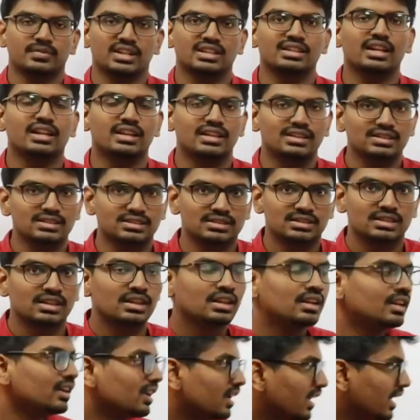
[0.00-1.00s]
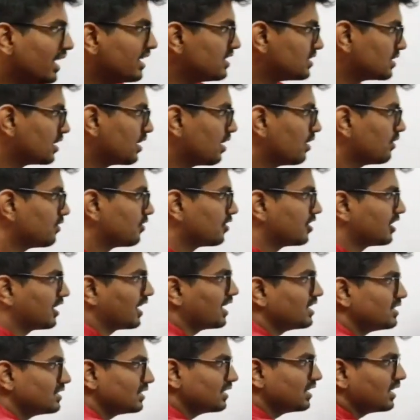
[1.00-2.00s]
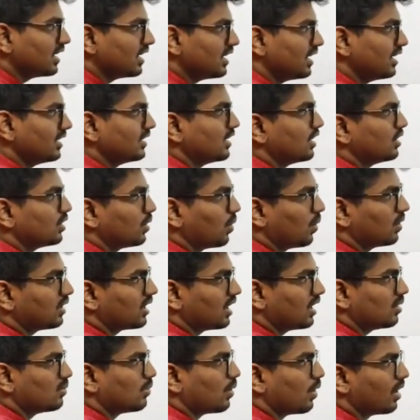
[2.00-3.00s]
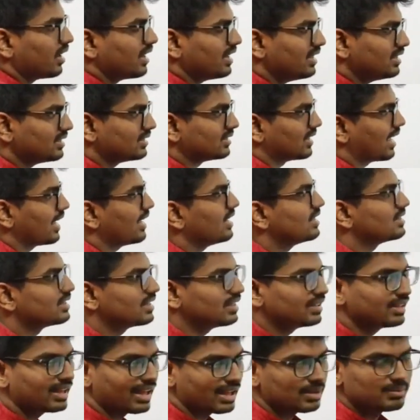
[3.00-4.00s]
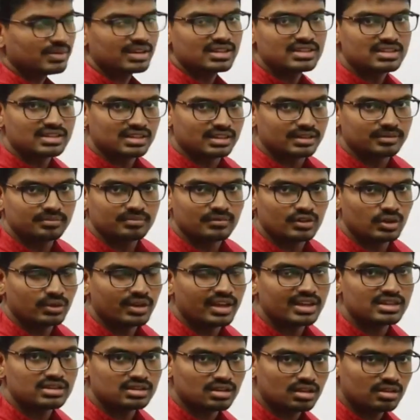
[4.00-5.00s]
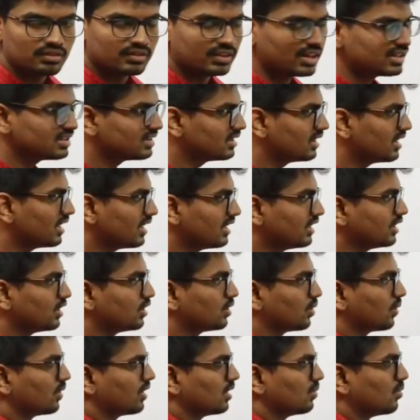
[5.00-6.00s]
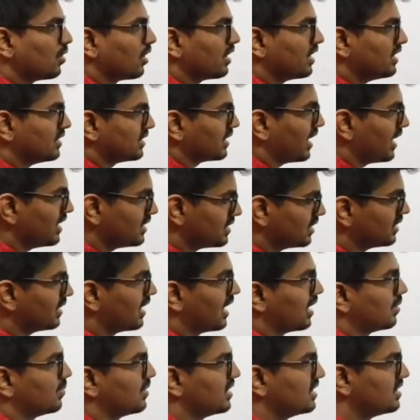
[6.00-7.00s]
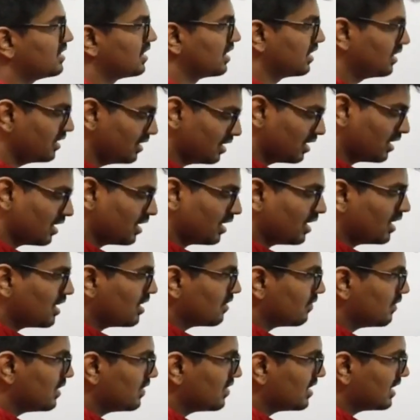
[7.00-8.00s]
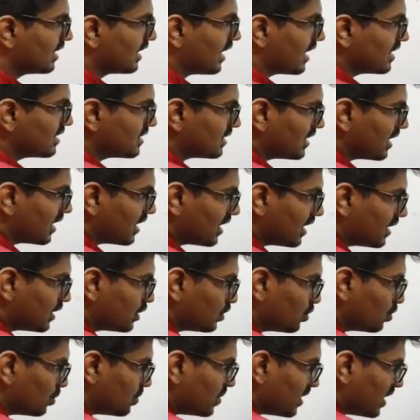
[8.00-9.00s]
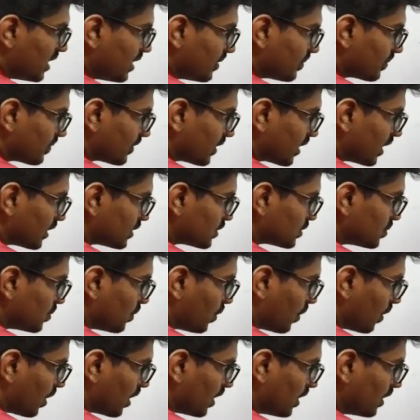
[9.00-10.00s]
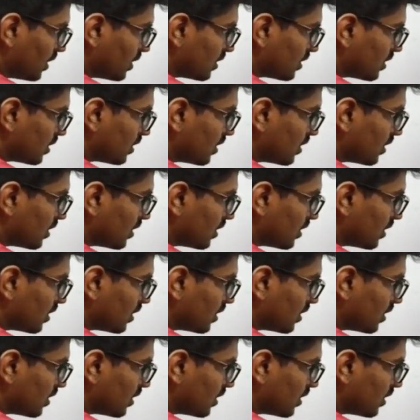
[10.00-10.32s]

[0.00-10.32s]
That is, instead of considering the total body size and dimension, okay, instead of considering the total body size and dimension, we will consider it to be a small